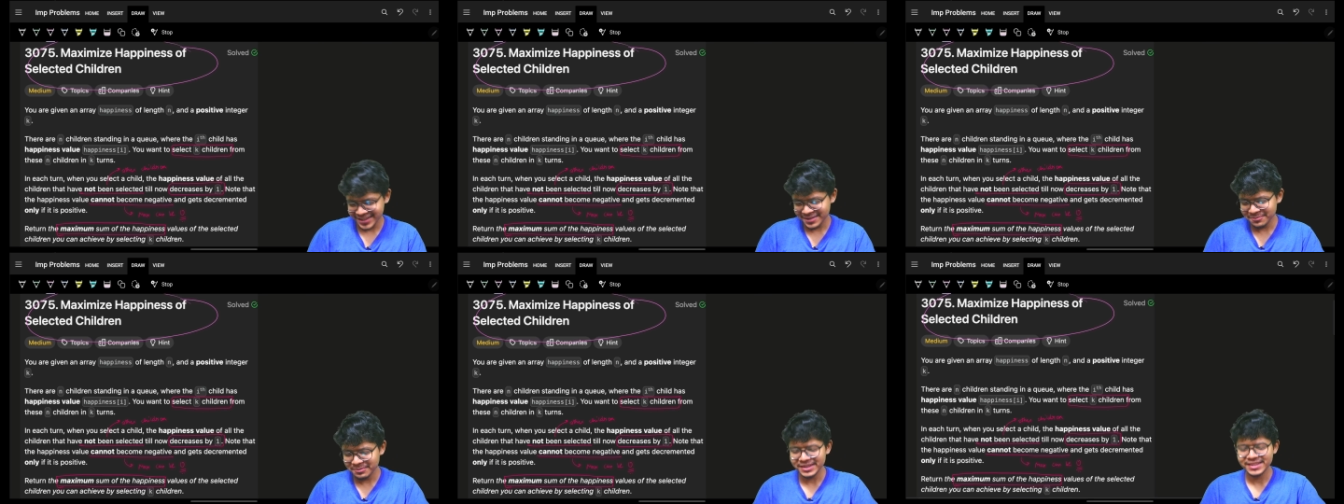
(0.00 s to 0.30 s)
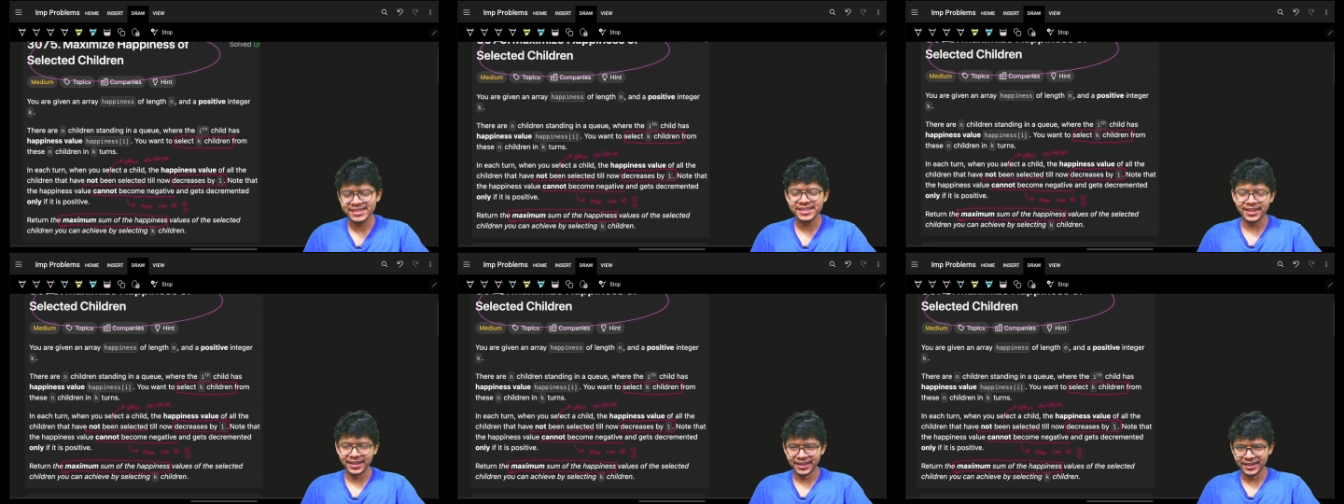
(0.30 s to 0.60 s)
but
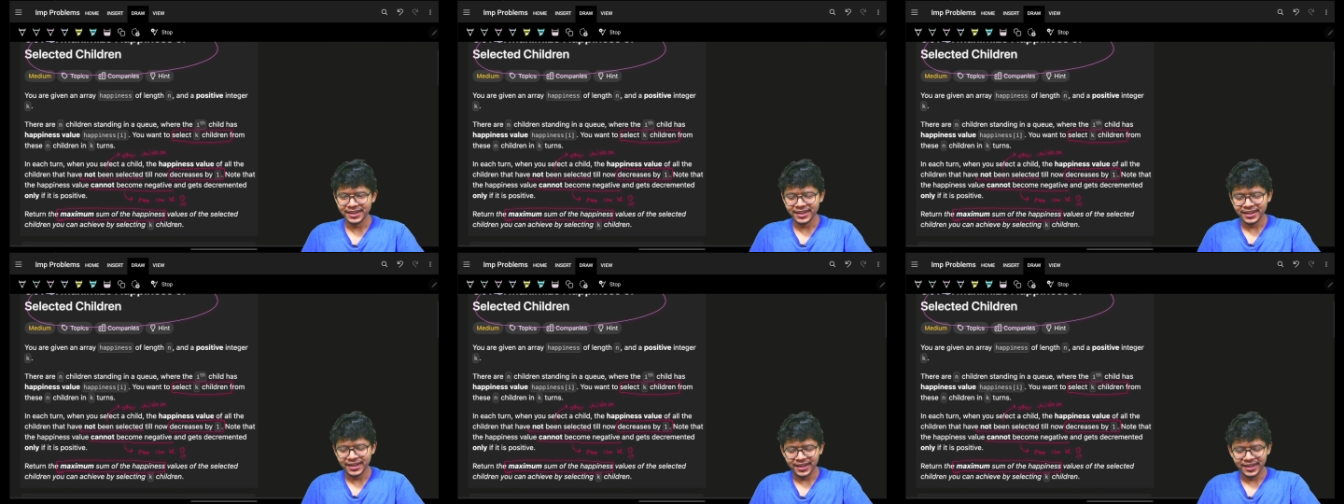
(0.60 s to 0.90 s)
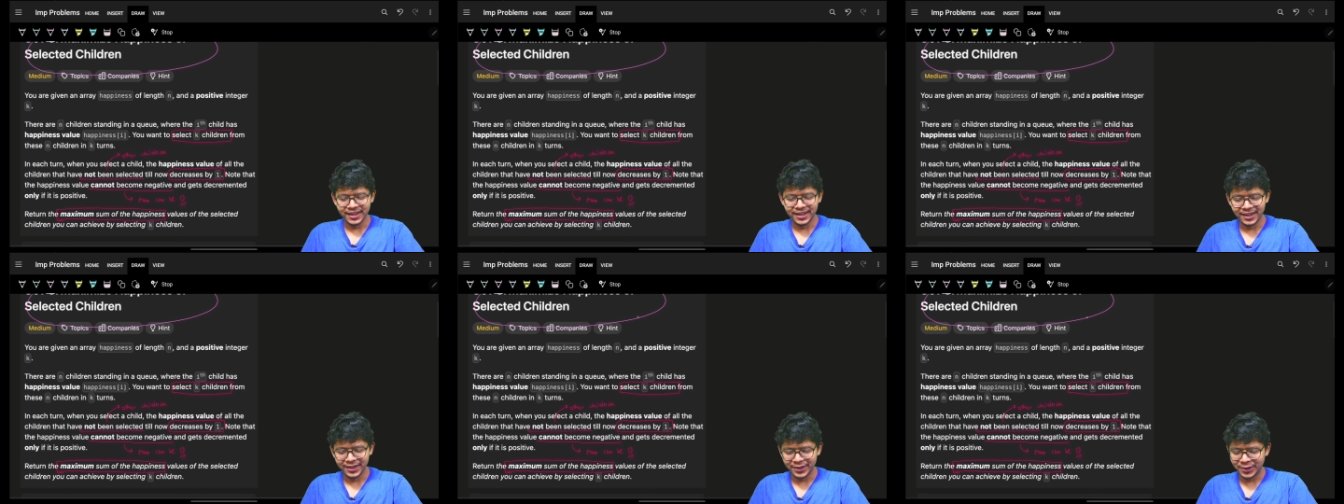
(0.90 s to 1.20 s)
still
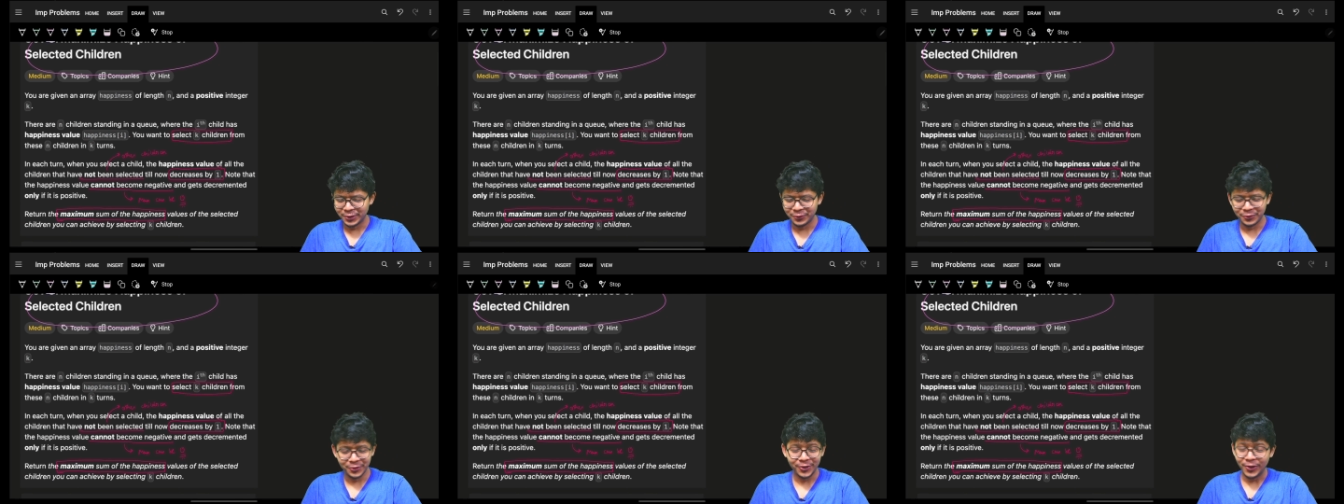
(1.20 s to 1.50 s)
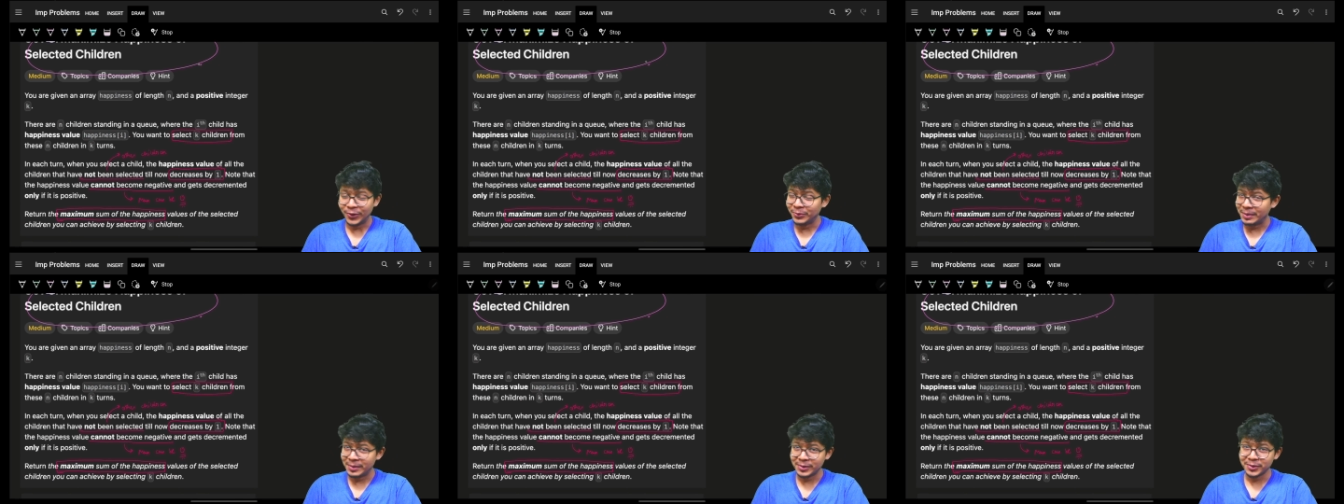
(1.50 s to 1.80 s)
you would
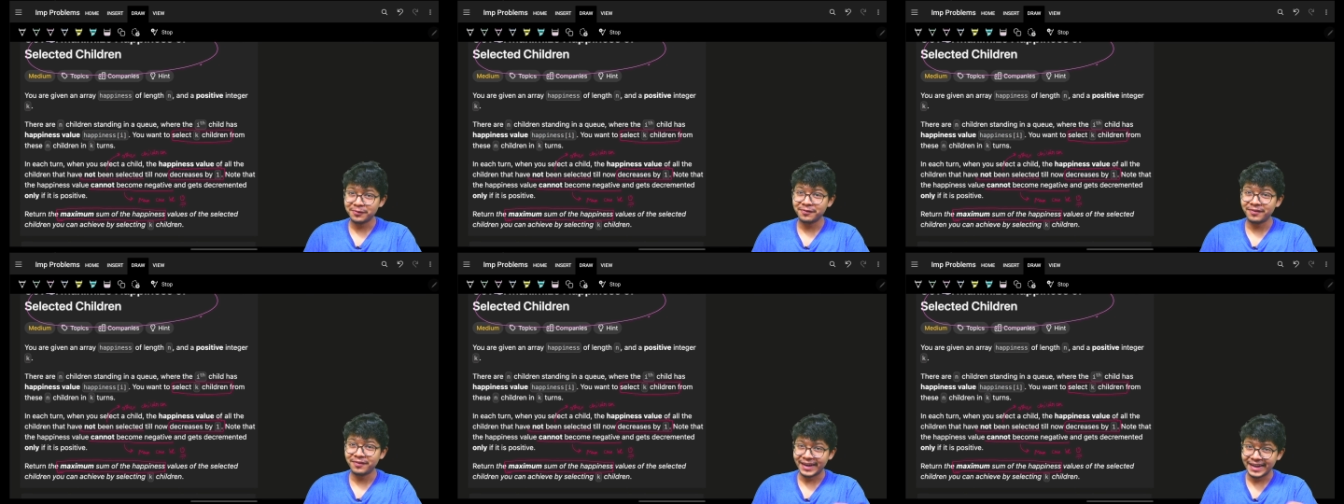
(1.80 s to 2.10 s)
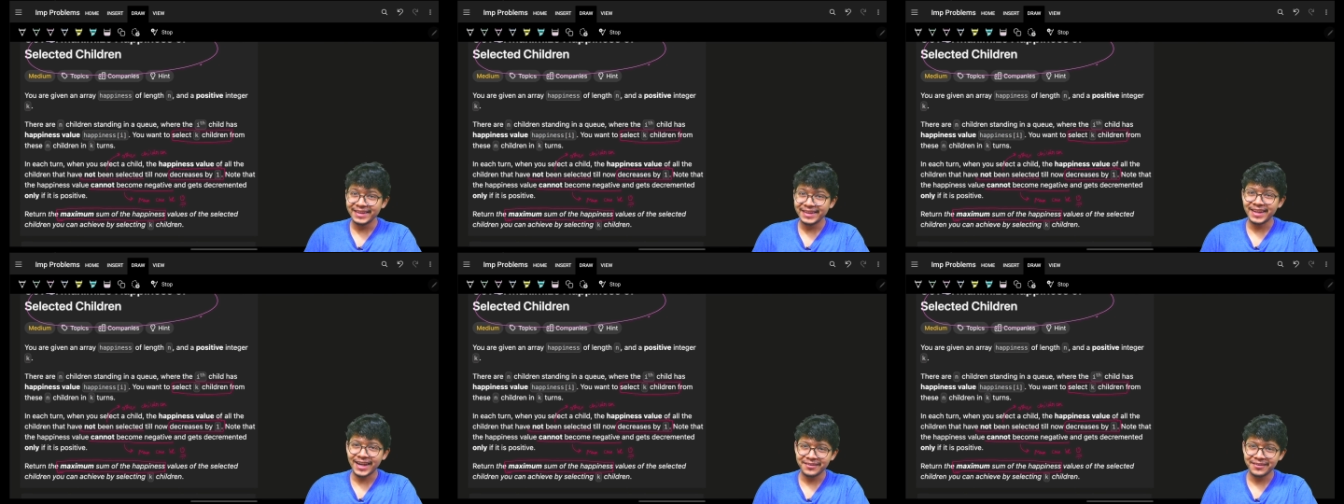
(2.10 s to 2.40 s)
not be able to
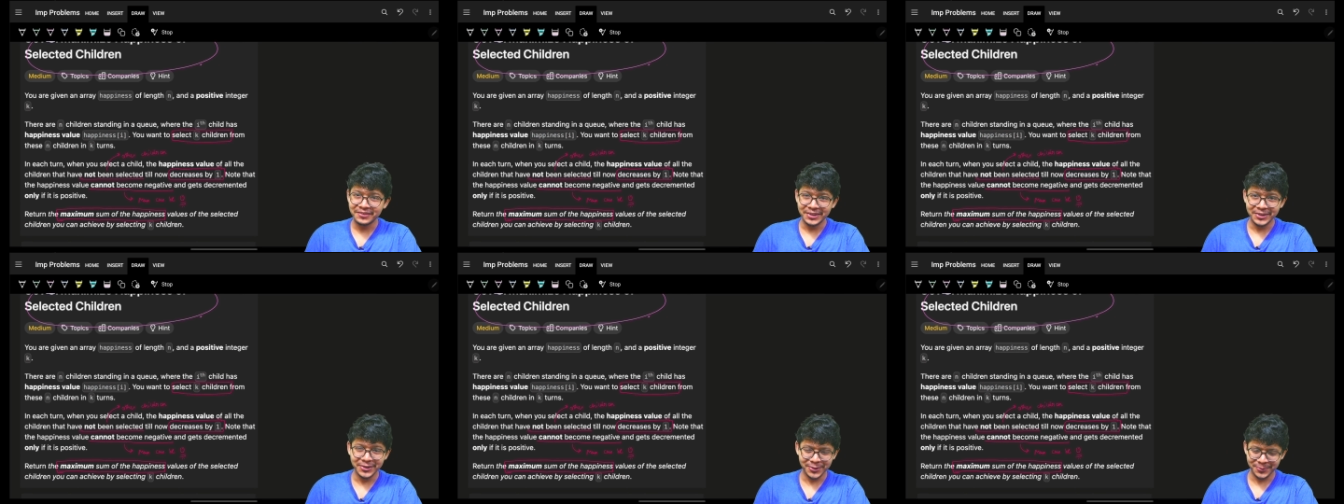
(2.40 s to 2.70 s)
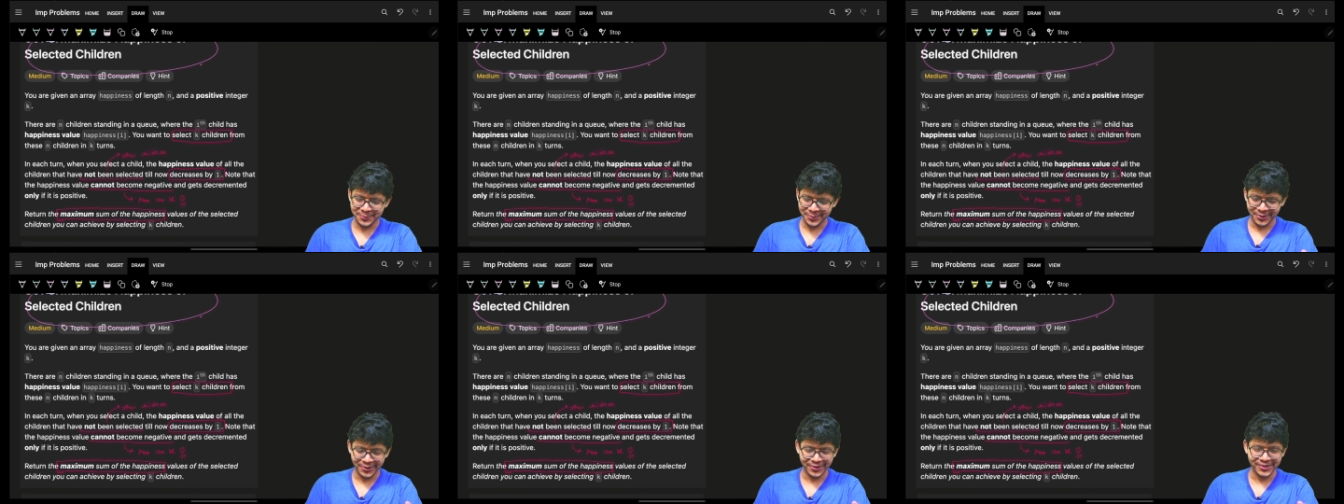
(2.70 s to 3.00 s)
find that video
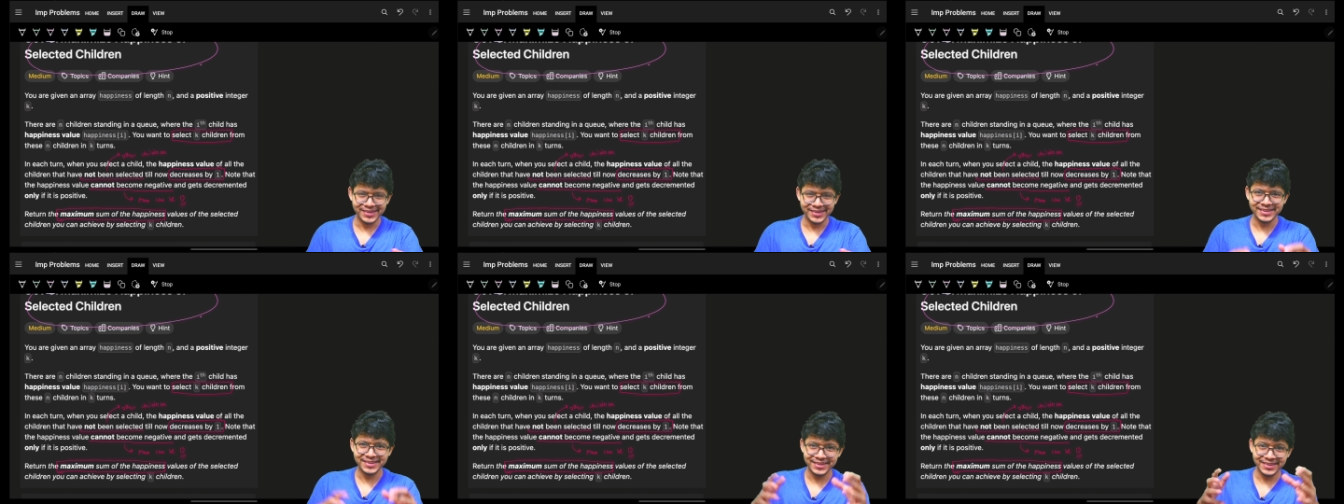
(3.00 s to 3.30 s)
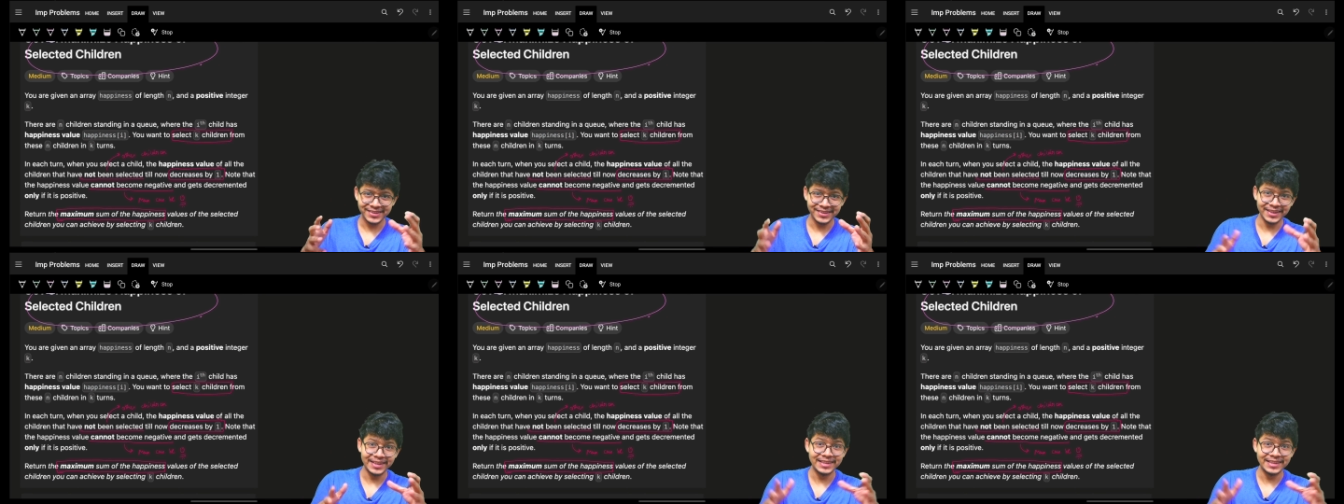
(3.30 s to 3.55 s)
because